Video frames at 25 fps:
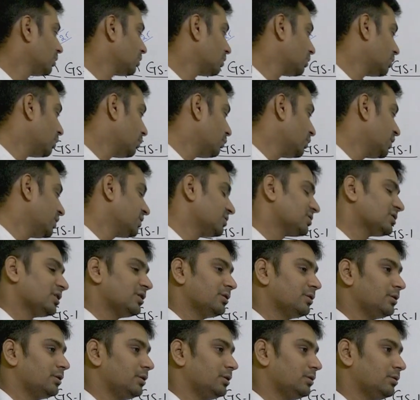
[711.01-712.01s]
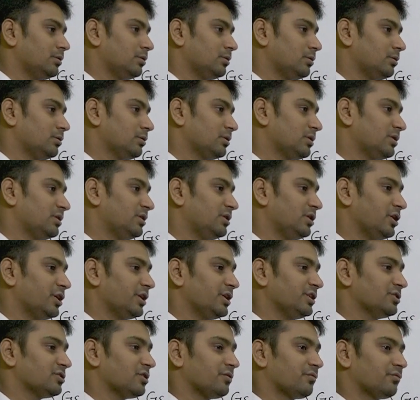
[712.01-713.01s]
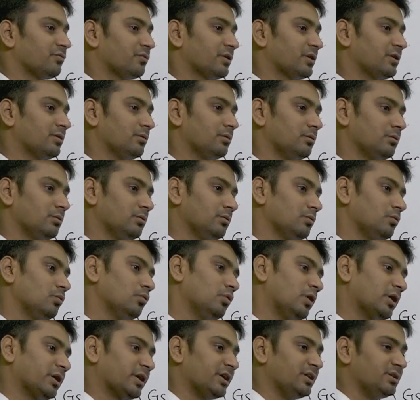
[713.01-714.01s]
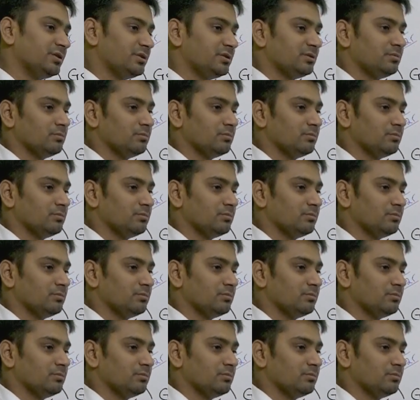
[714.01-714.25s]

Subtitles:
governance and theories of work in